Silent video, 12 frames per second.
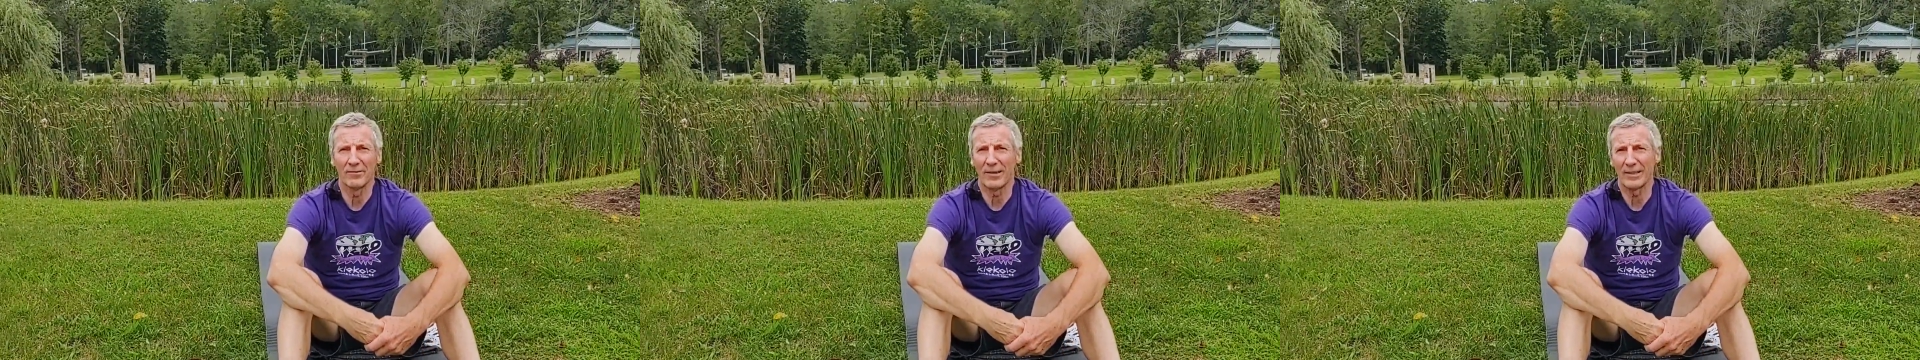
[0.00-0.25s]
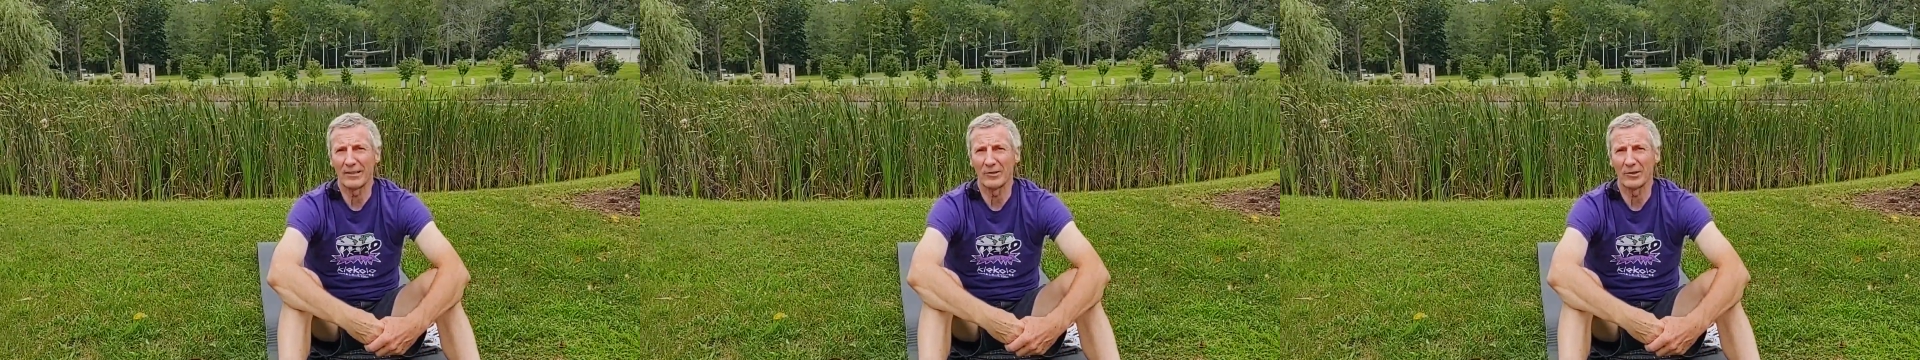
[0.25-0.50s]
In
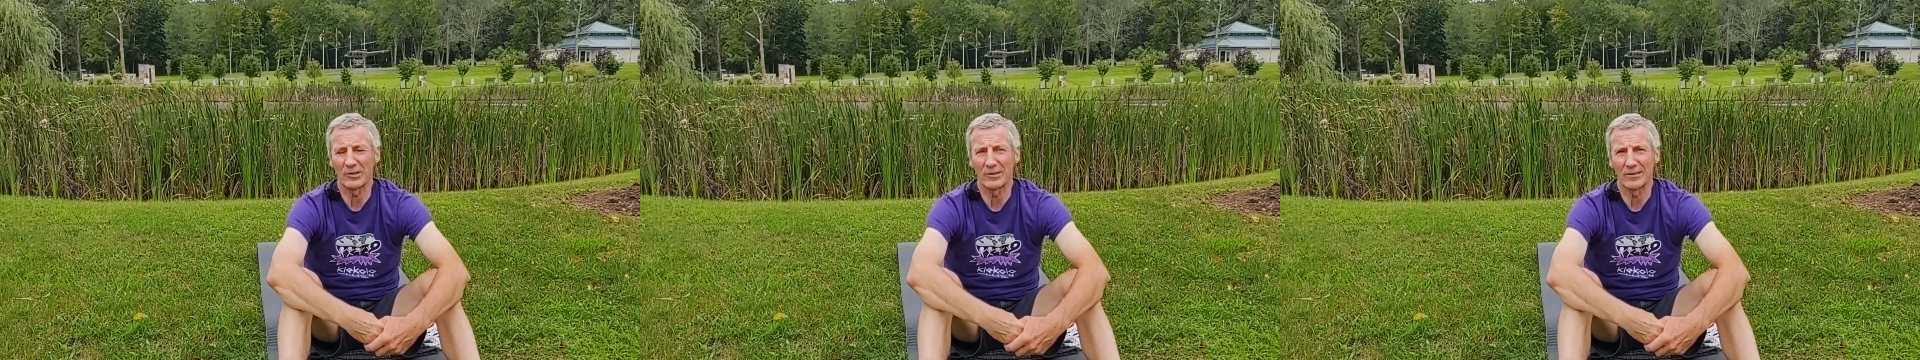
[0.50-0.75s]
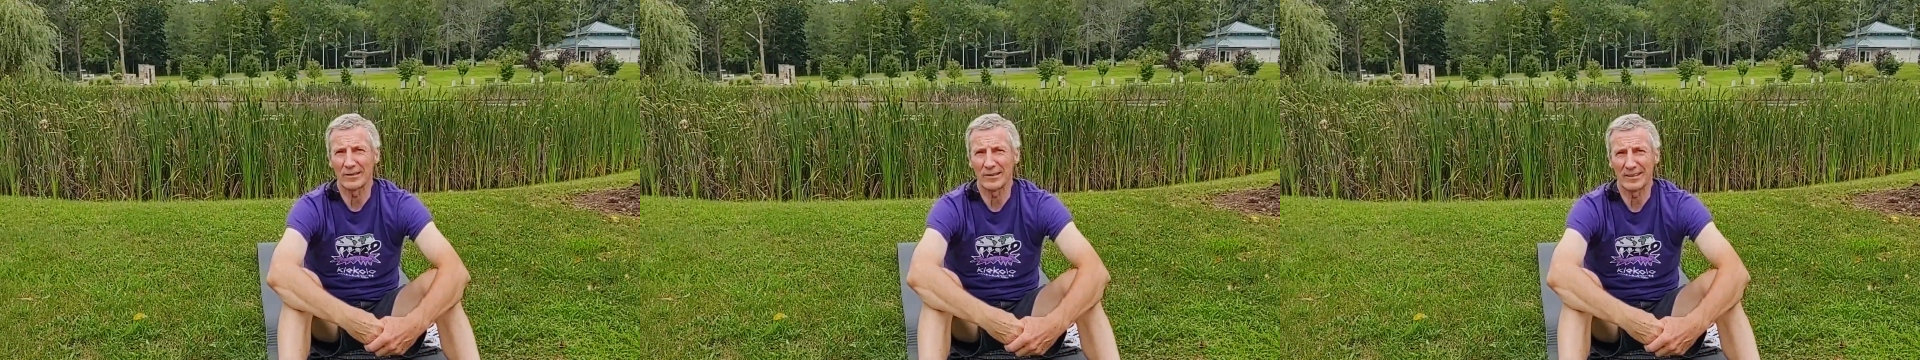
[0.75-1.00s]
fact, you're
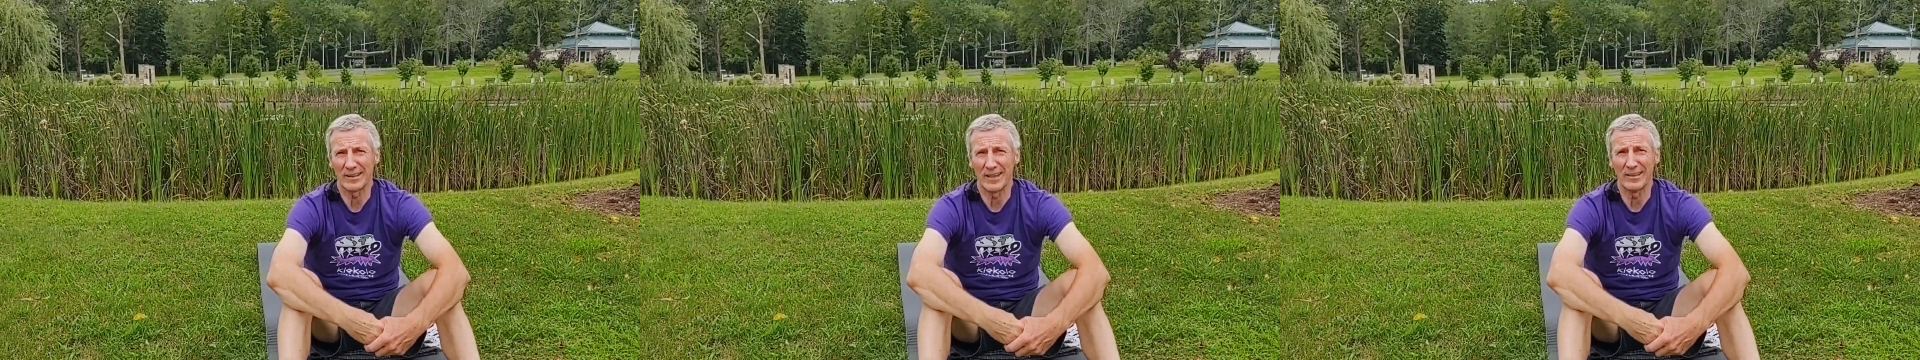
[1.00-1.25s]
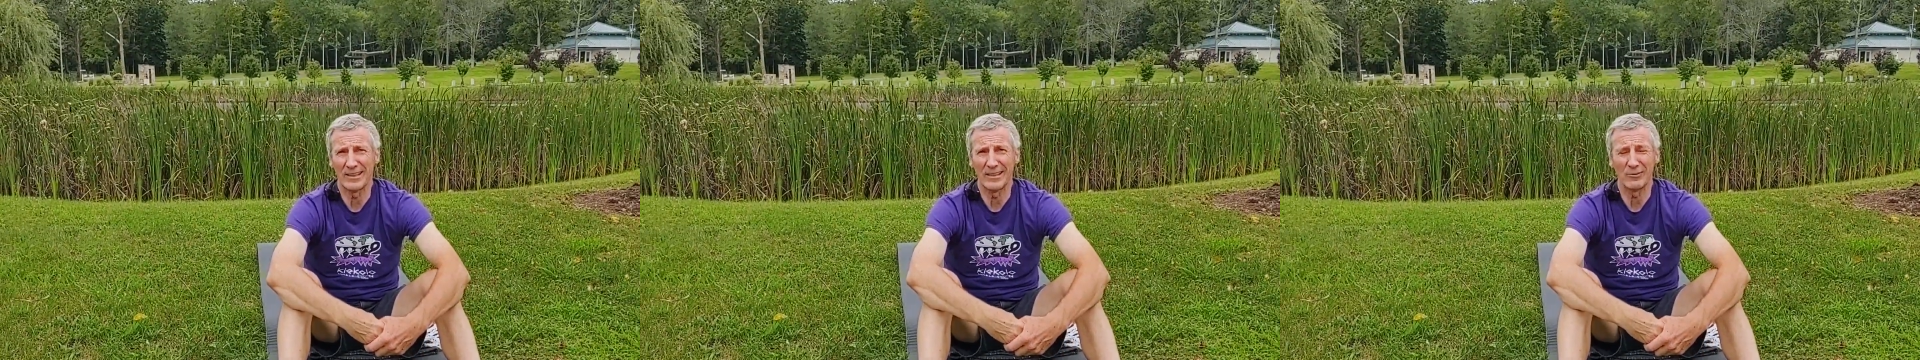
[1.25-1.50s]
just
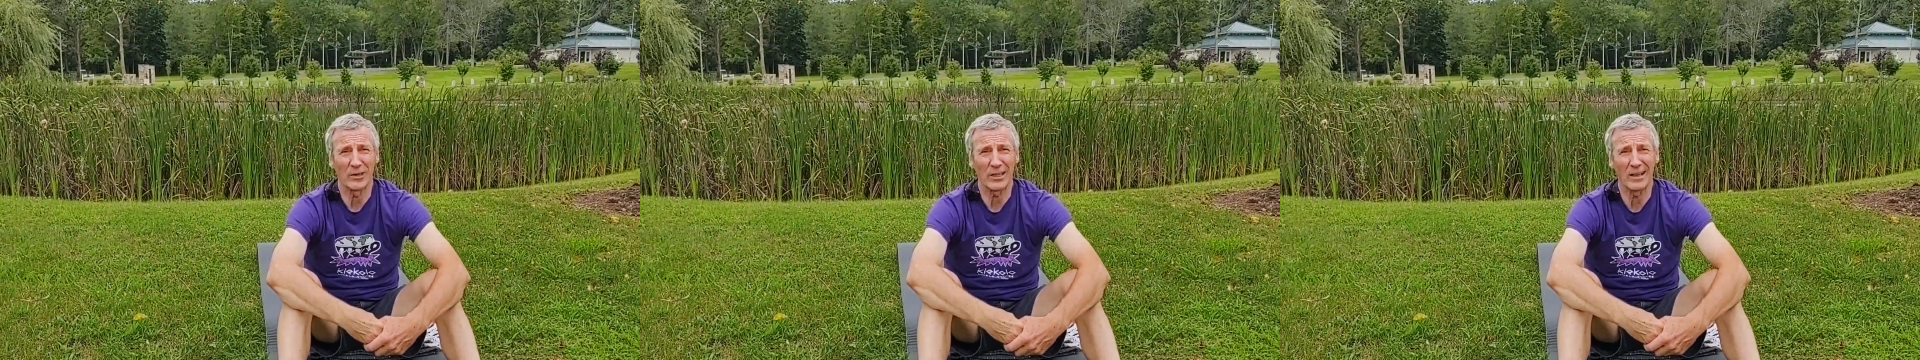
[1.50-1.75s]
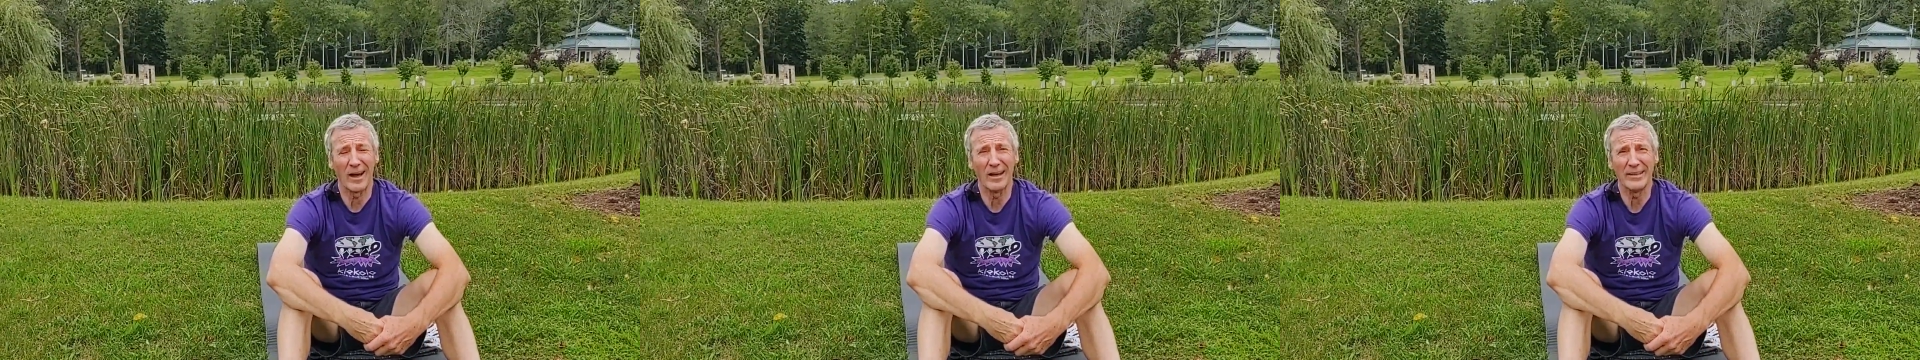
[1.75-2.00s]
kind of in a
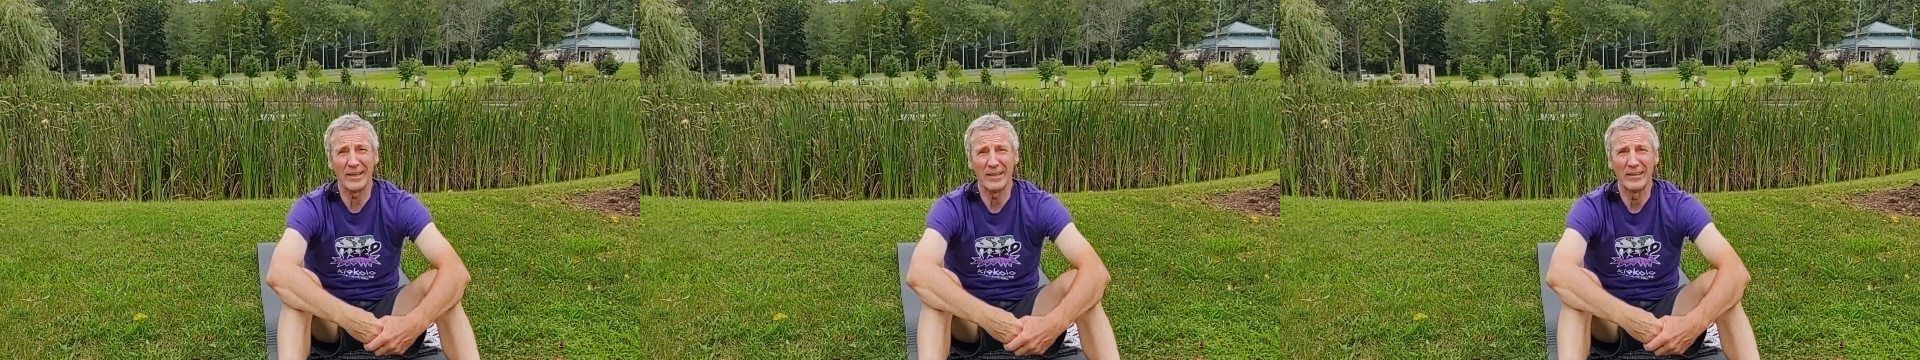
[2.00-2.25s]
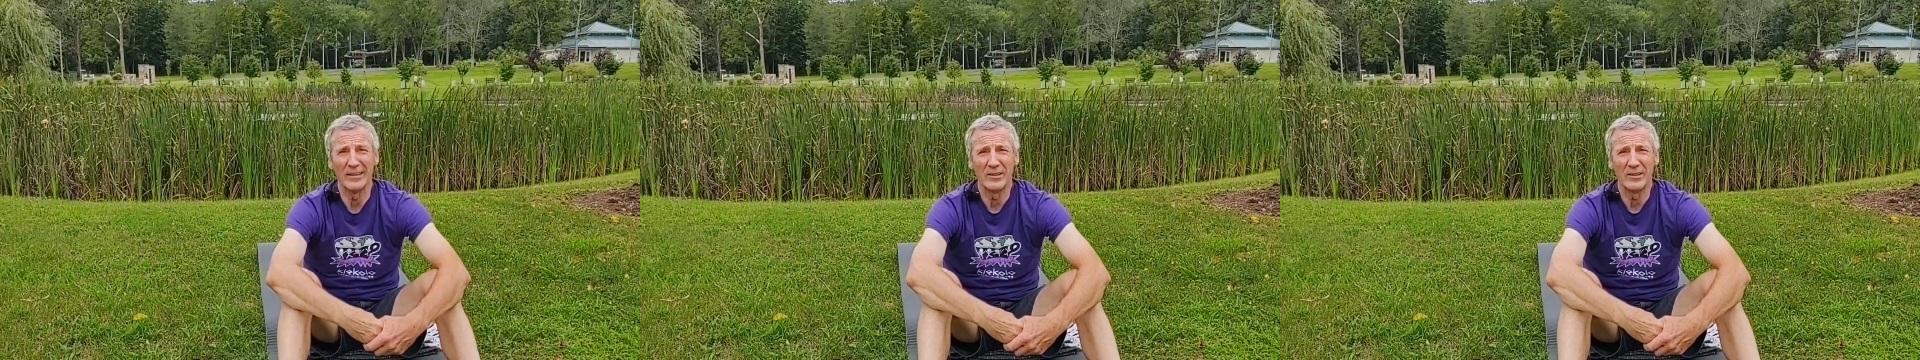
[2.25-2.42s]
recliner,